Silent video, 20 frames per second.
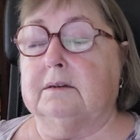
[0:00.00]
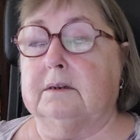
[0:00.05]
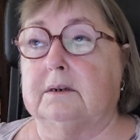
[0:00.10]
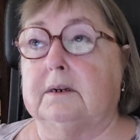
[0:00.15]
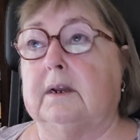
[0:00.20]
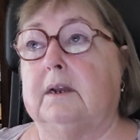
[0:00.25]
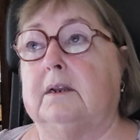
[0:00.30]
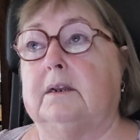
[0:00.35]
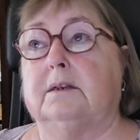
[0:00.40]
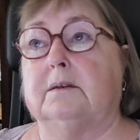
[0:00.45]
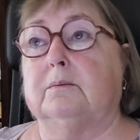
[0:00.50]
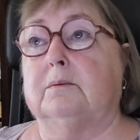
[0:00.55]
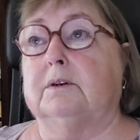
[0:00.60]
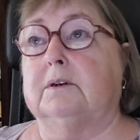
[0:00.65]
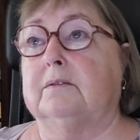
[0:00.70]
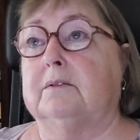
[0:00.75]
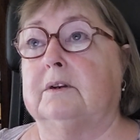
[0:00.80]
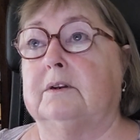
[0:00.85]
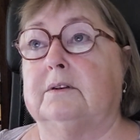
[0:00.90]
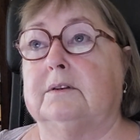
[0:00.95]
Today is one
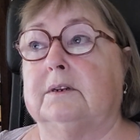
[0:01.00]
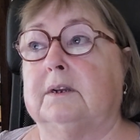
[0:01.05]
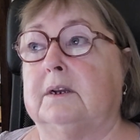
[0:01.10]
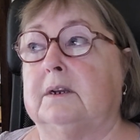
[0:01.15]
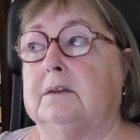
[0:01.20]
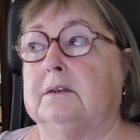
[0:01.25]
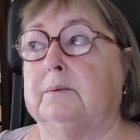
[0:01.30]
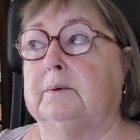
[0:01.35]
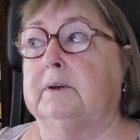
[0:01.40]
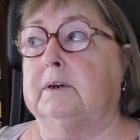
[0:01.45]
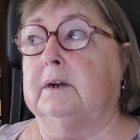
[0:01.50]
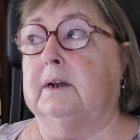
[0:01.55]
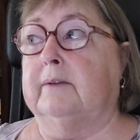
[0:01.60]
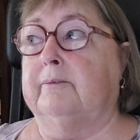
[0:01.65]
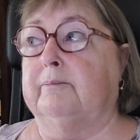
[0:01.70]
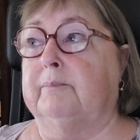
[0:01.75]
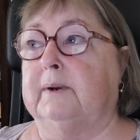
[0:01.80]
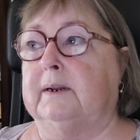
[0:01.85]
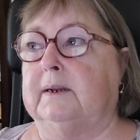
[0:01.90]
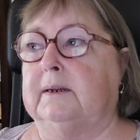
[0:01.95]
of those days when I
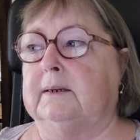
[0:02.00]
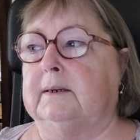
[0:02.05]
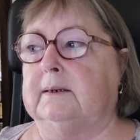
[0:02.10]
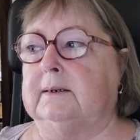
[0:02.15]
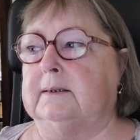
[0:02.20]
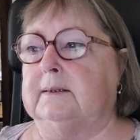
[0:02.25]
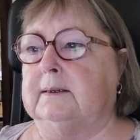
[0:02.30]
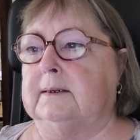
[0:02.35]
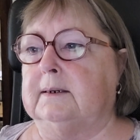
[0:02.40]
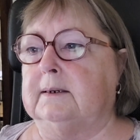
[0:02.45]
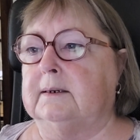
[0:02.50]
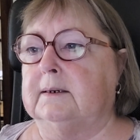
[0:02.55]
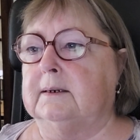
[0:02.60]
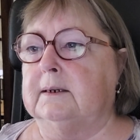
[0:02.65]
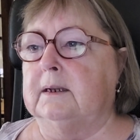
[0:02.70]
haven't planned anything,